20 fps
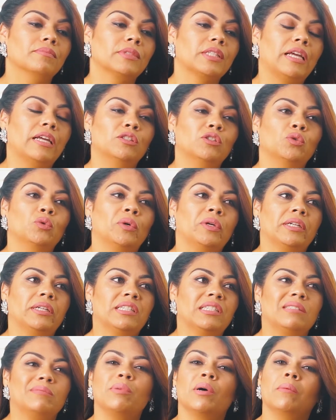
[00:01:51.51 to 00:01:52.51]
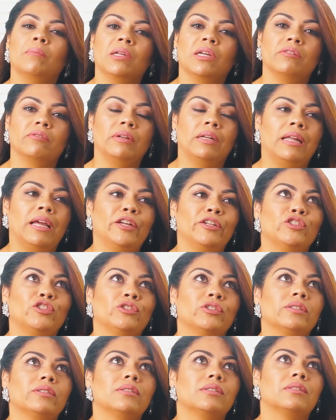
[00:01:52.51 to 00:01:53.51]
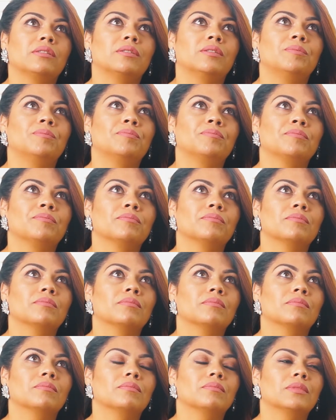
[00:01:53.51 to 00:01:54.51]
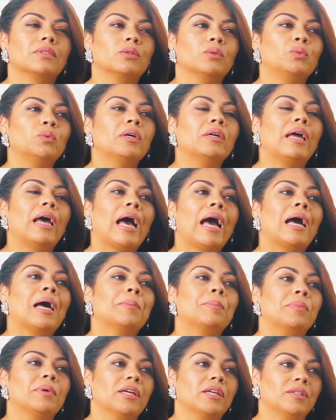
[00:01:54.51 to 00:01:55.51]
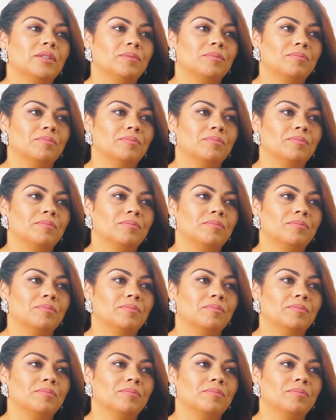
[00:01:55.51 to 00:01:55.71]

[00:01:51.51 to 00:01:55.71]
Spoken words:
and doing his public relations. What happened?